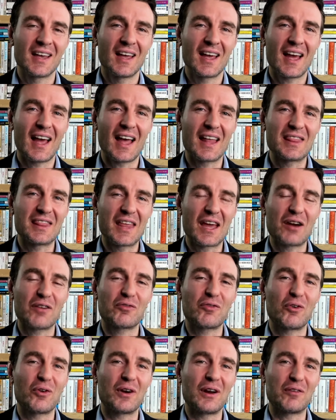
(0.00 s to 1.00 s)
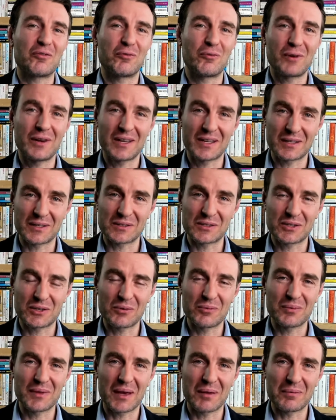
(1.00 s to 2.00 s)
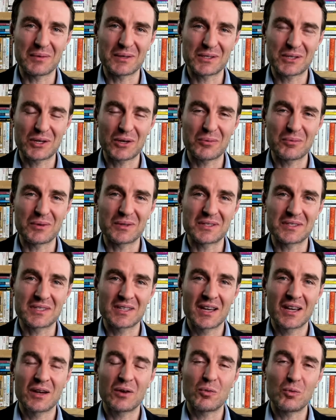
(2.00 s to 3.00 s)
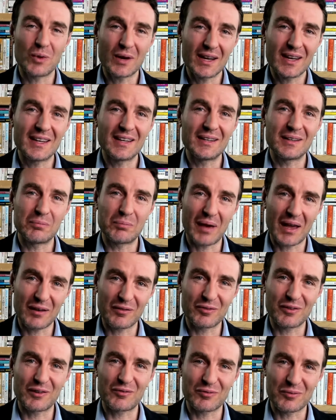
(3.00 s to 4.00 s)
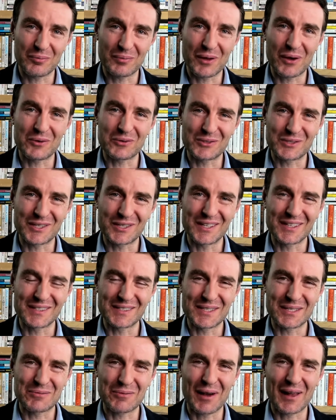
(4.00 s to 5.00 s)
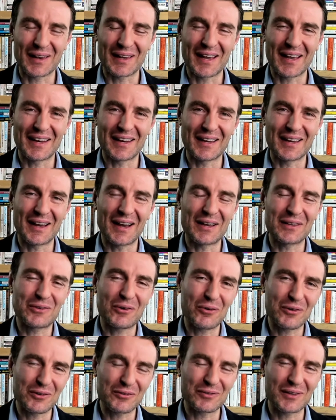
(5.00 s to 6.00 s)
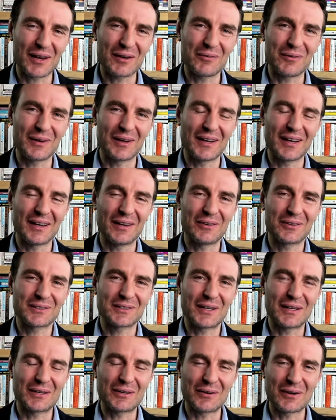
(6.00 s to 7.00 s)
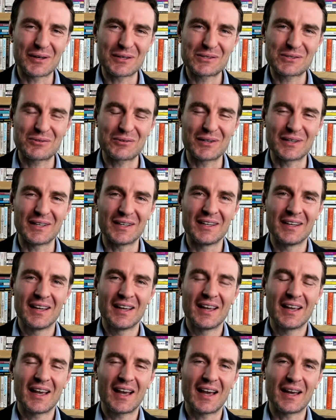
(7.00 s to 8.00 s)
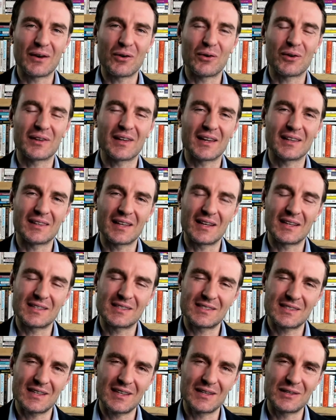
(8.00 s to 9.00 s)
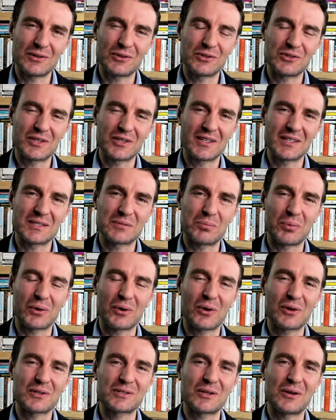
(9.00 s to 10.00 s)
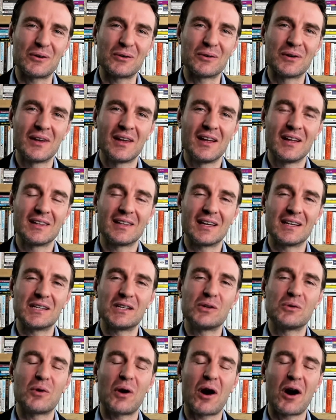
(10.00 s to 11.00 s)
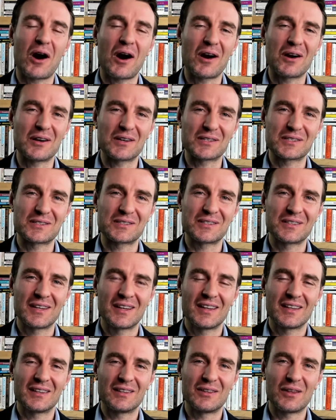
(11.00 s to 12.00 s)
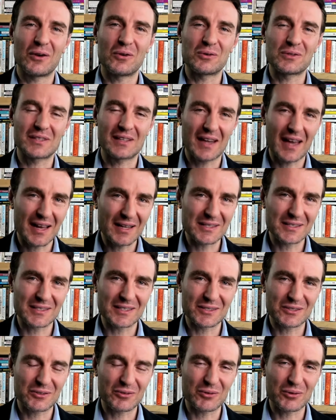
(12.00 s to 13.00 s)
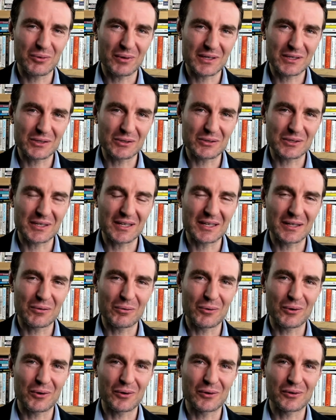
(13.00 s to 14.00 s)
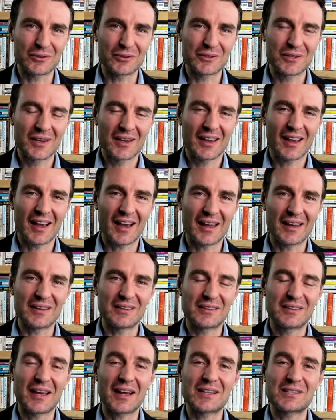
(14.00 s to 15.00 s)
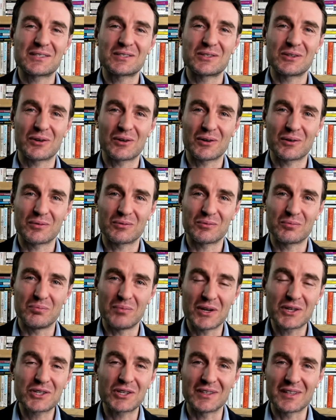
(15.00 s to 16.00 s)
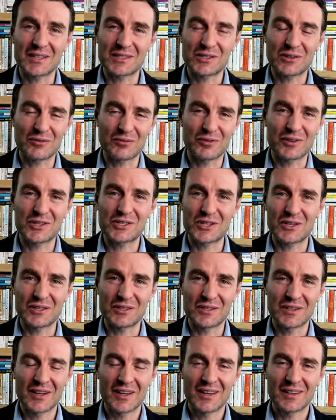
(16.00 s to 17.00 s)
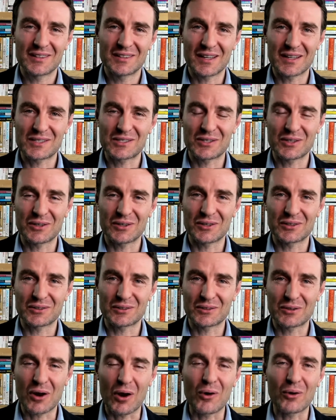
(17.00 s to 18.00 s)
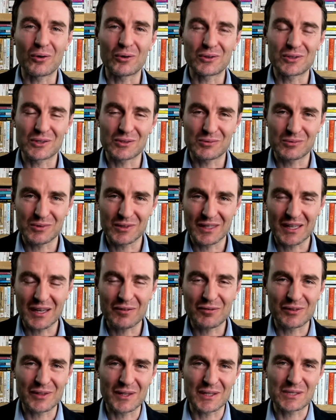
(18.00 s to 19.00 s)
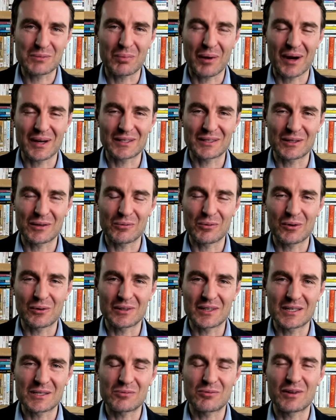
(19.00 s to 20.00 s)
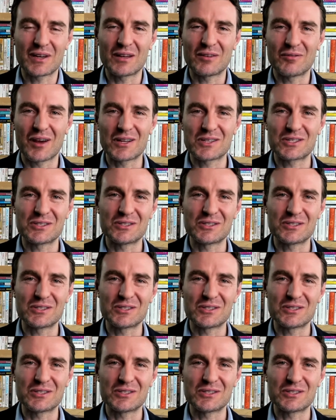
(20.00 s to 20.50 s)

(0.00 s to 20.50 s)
And therefore, if we consume them as humans, we benefit from those genes as well. And I thought of that when I looked at your history and all that, that it's in your genes, but also that you harnessed those lenses through which you see the world. And that's your mission, that's your vision, that's your goal, to give this back to the world, these reinvention